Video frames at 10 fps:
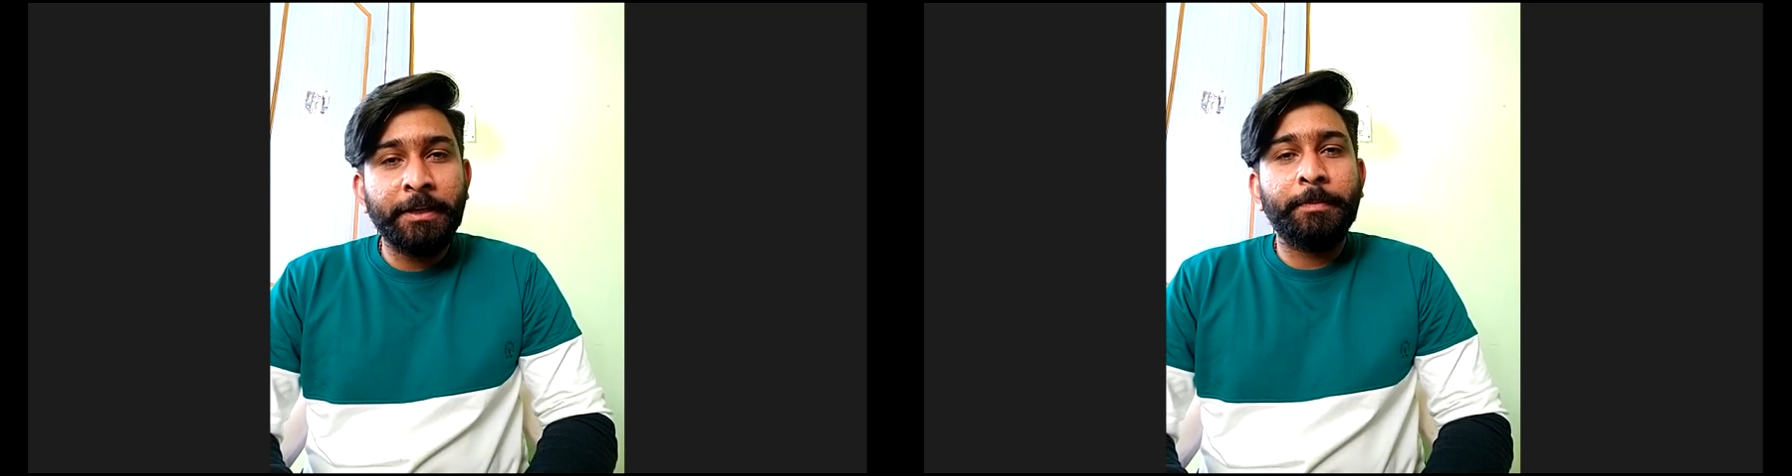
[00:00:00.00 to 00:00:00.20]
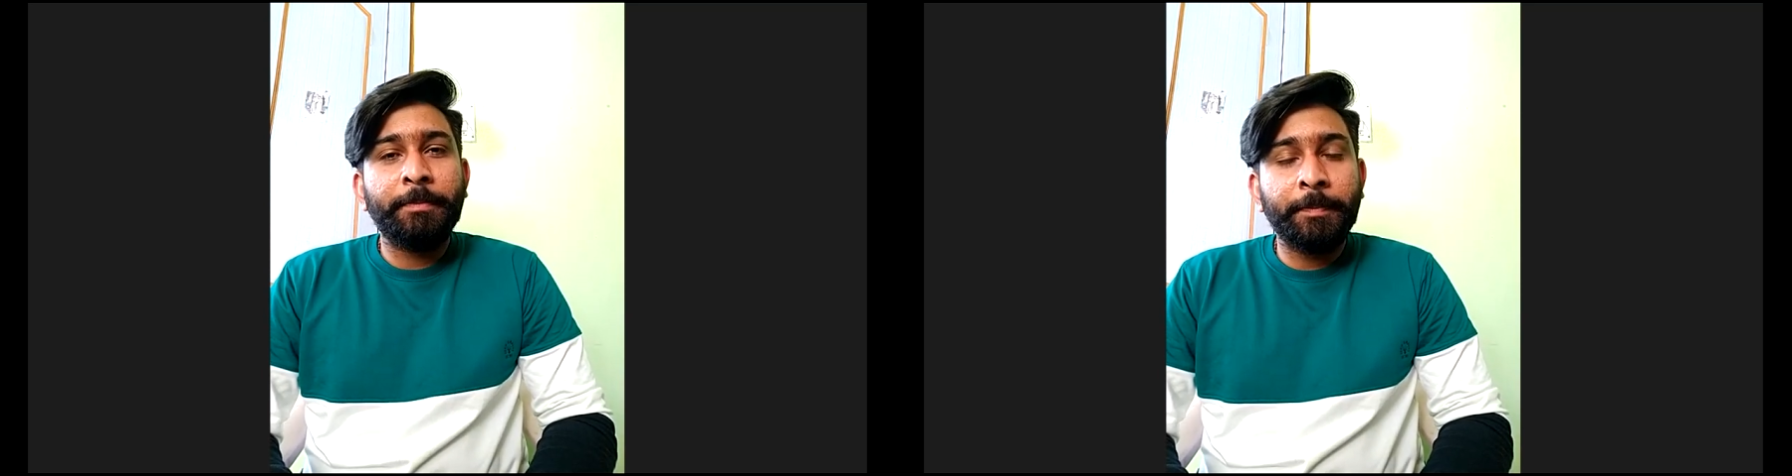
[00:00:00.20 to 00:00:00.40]

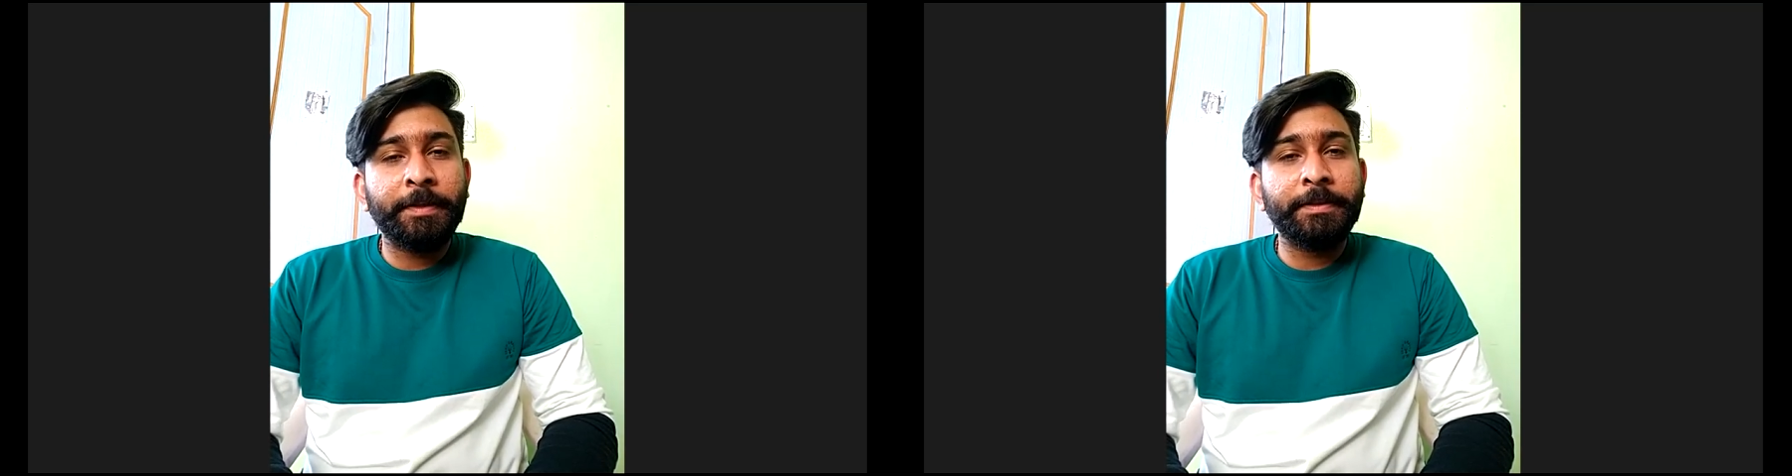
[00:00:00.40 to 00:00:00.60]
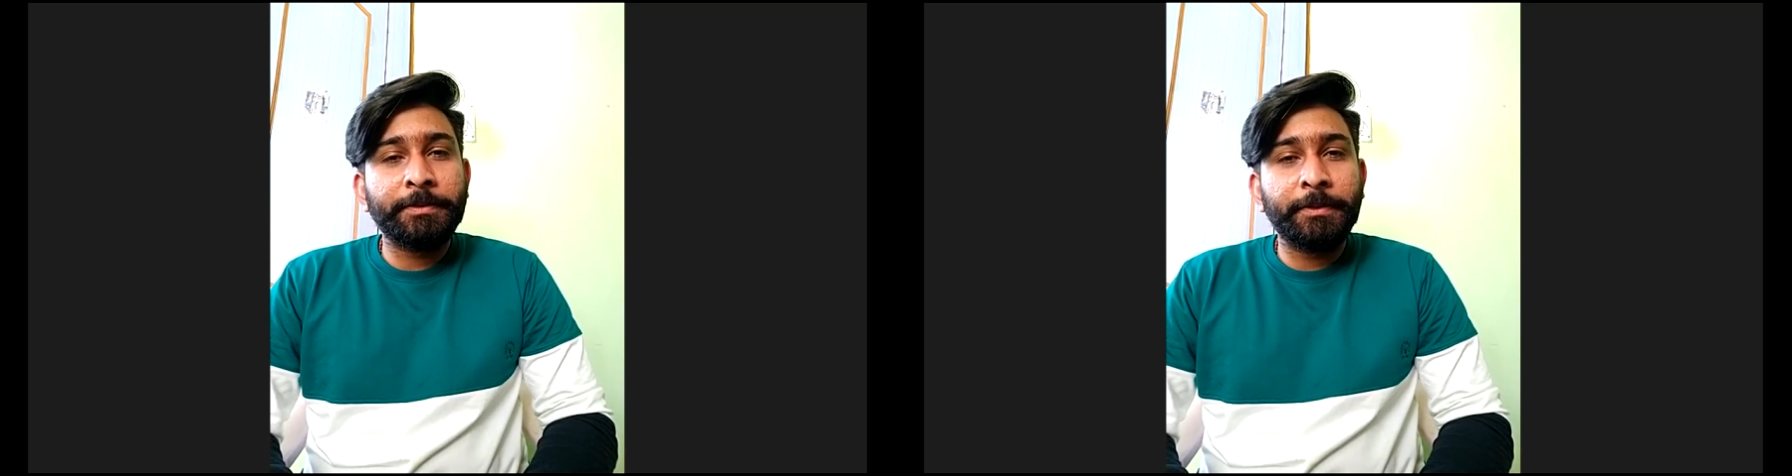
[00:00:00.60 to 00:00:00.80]
my hmm.
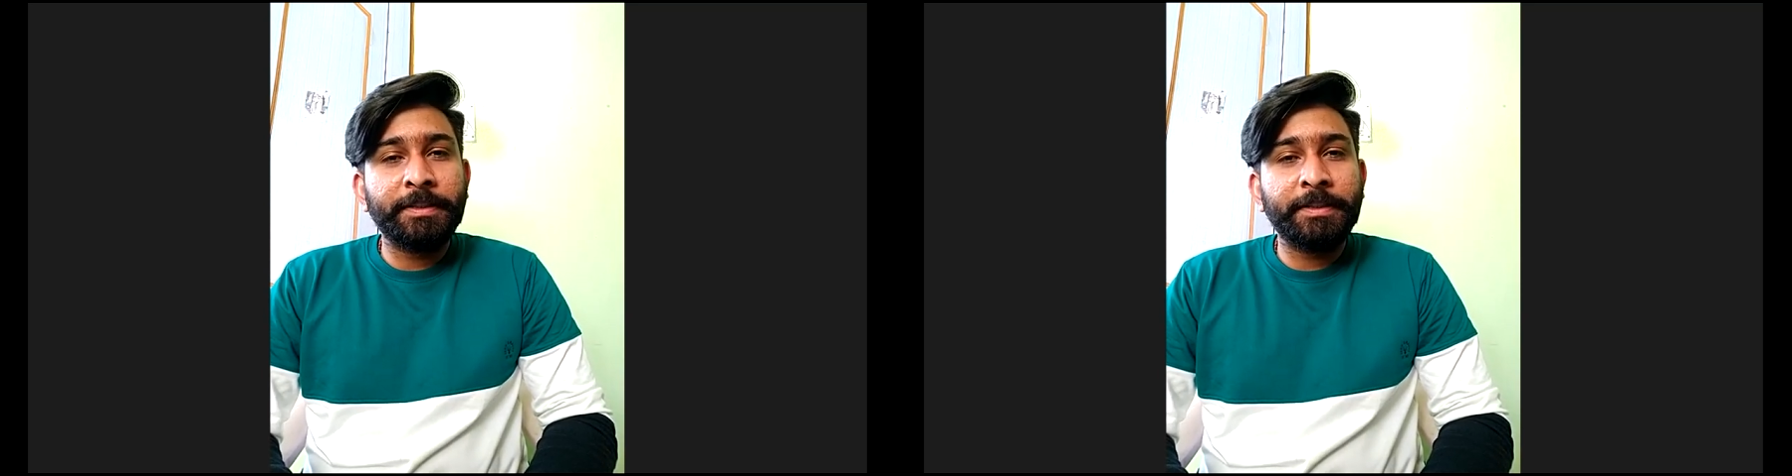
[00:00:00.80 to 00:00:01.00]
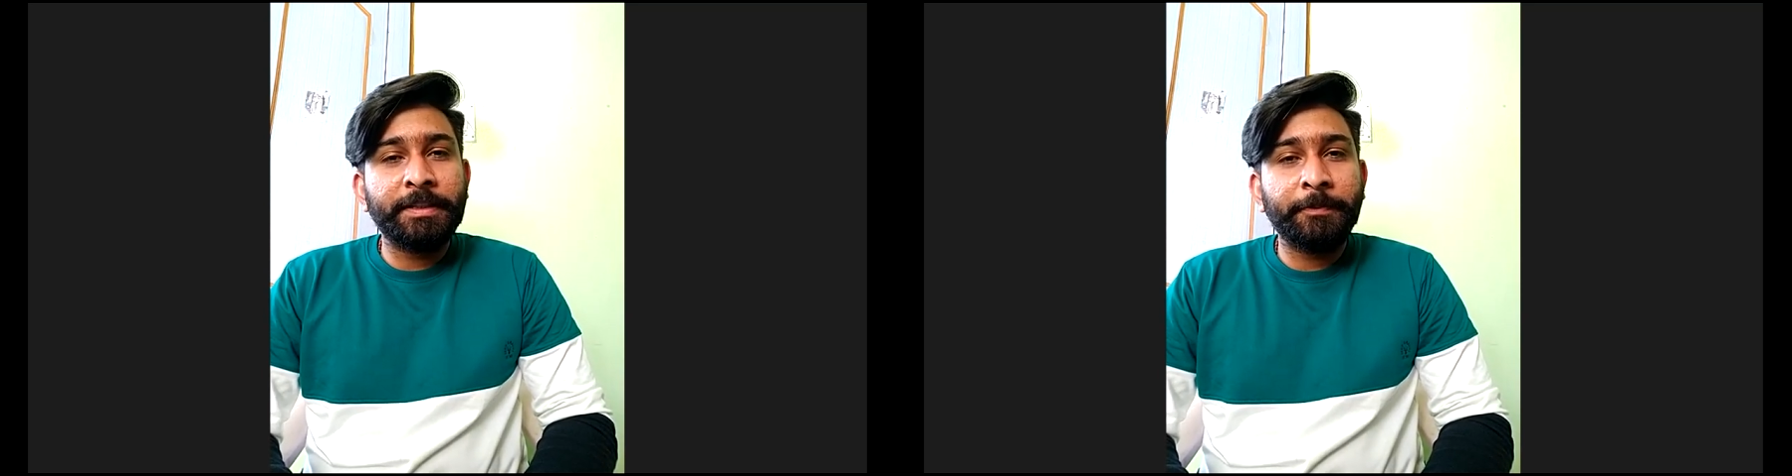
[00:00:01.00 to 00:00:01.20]
parents told
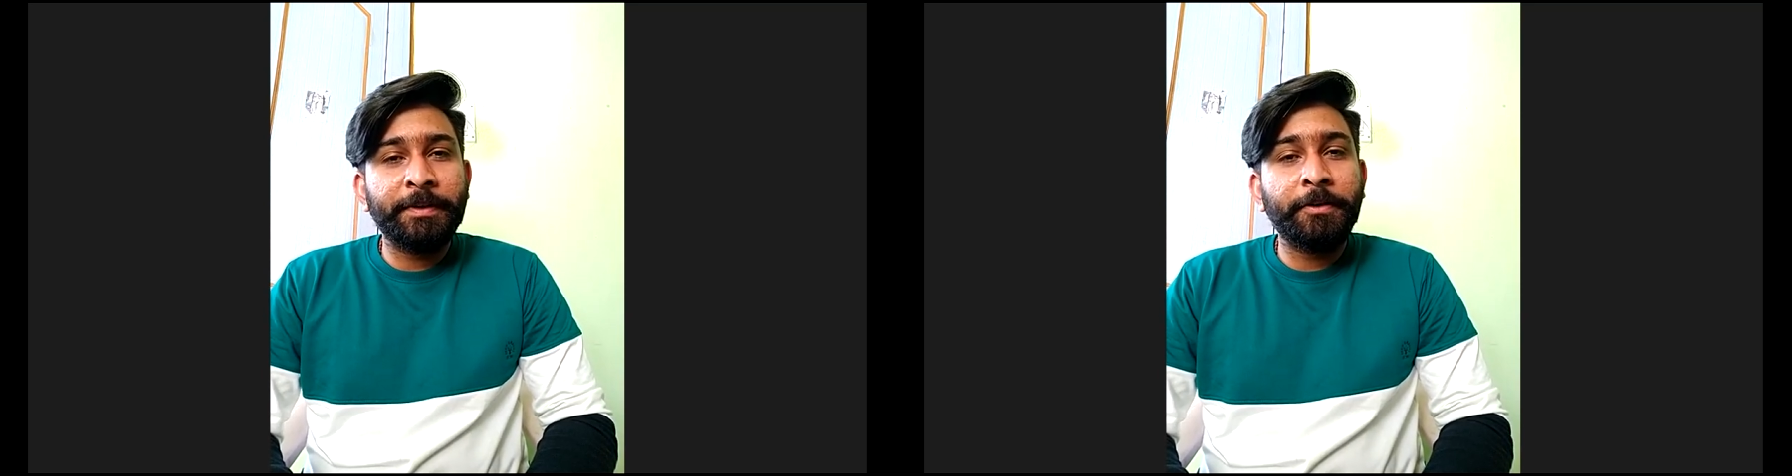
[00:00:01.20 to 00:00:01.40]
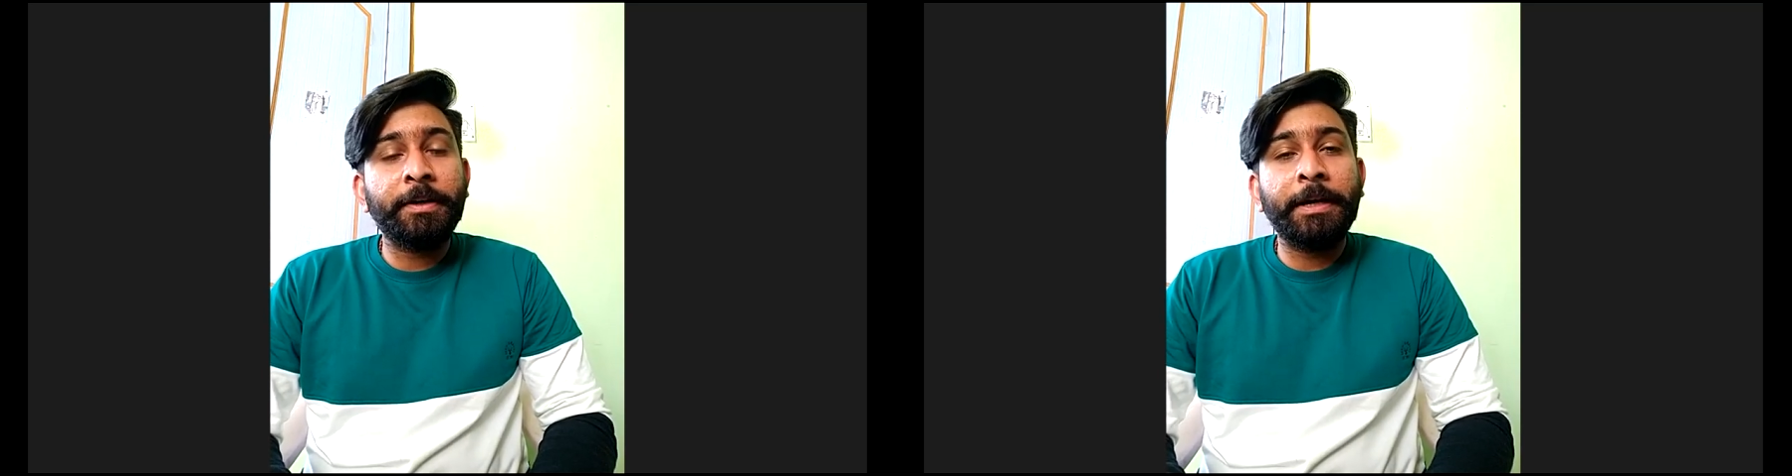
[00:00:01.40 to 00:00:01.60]
that we did not